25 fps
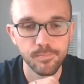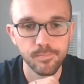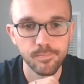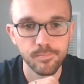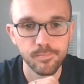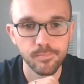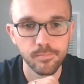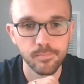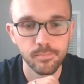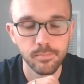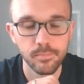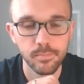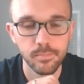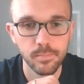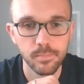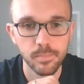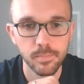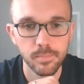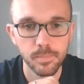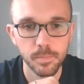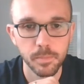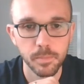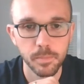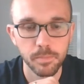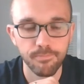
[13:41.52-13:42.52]

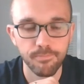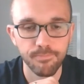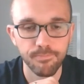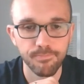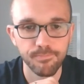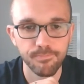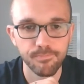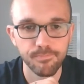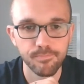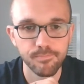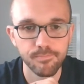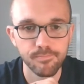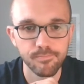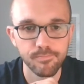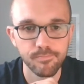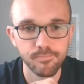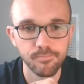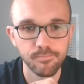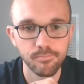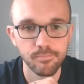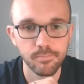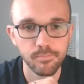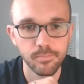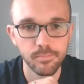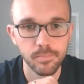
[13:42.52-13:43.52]

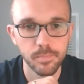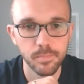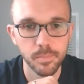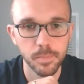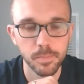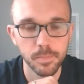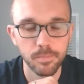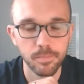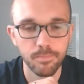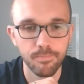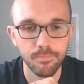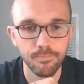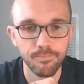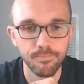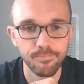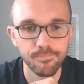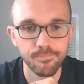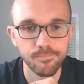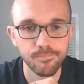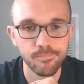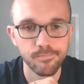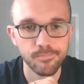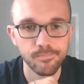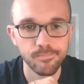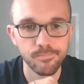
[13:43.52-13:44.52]

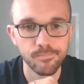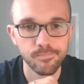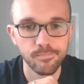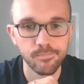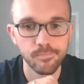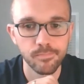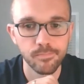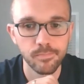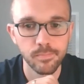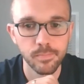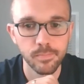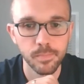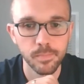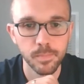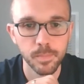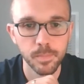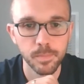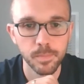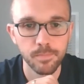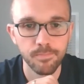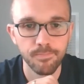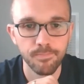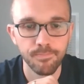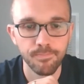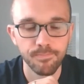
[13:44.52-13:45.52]

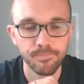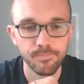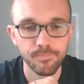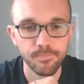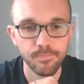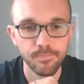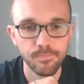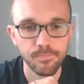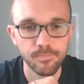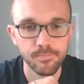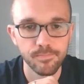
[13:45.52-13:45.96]
(not speaking)